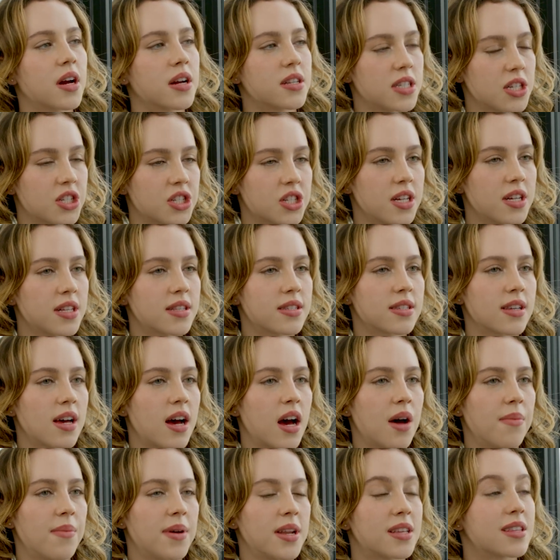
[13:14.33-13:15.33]
doing auditions.
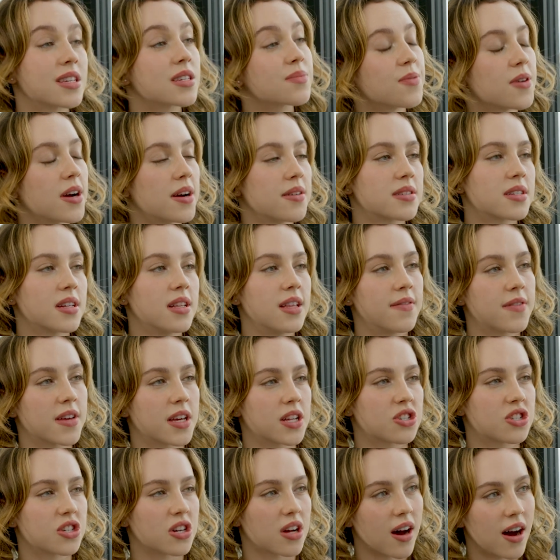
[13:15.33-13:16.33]
Um, and at this point, I was still
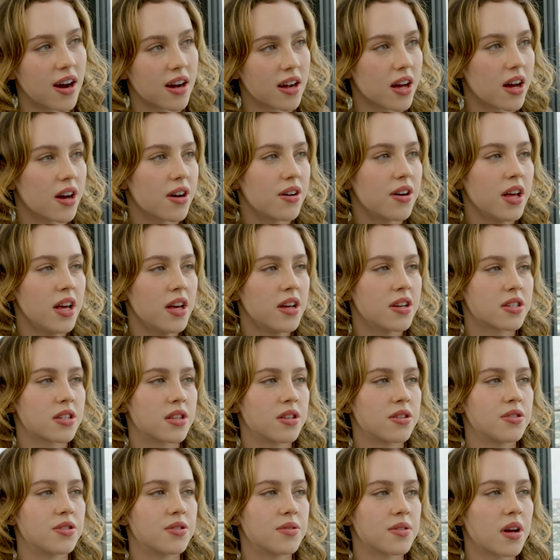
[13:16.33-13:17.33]
living in Chicago,
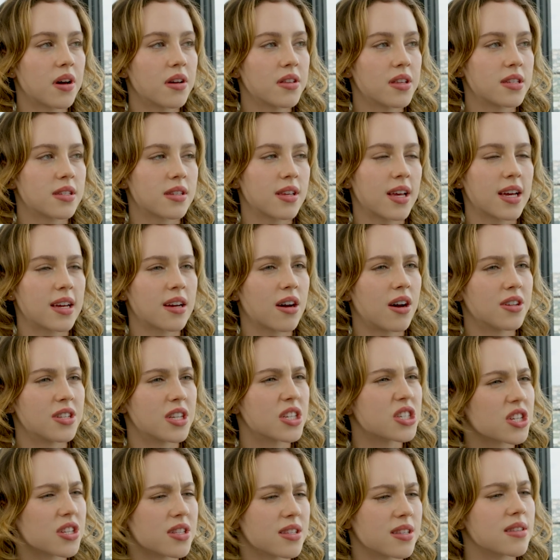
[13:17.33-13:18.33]
so oh. they were doing all these like
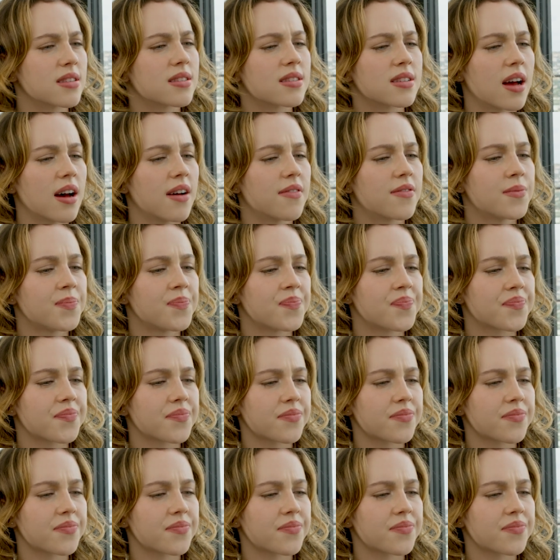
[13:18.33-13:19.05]
auditions and stuff.